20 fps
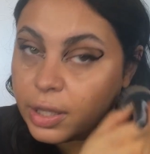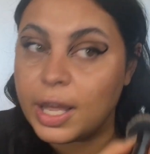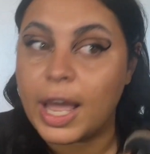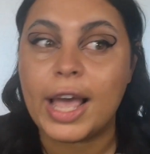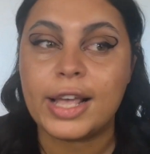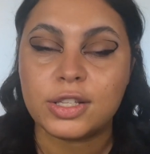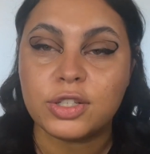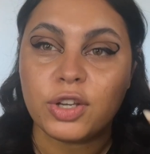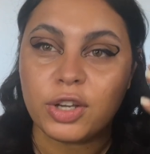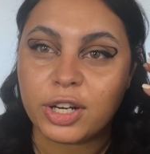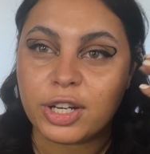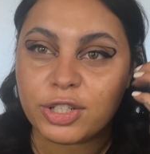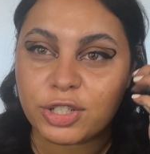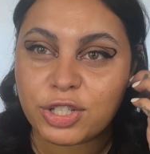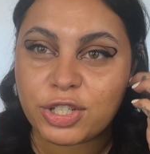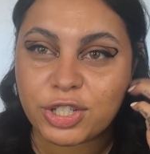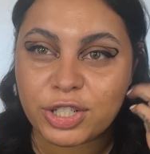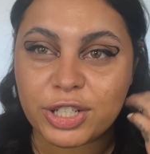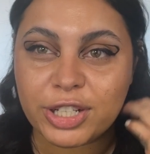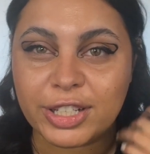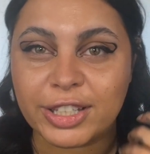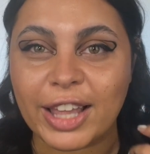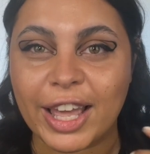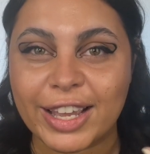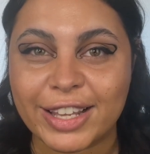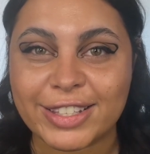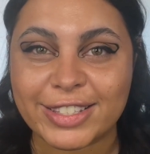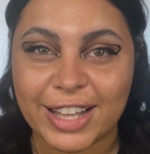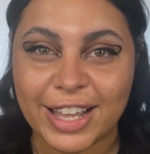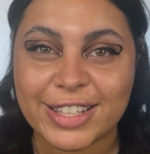as good as she
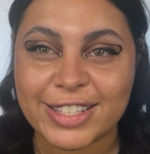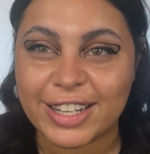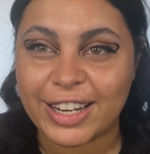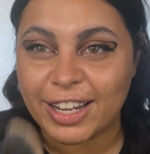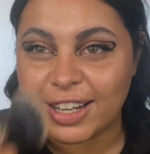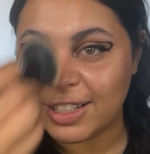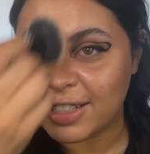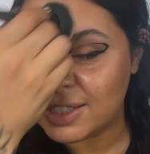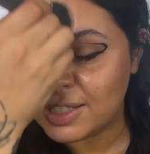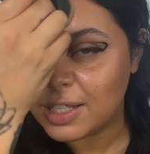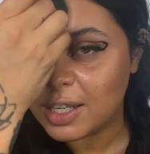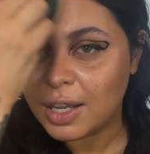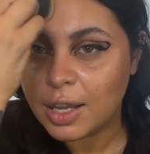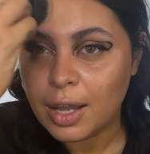like says it is.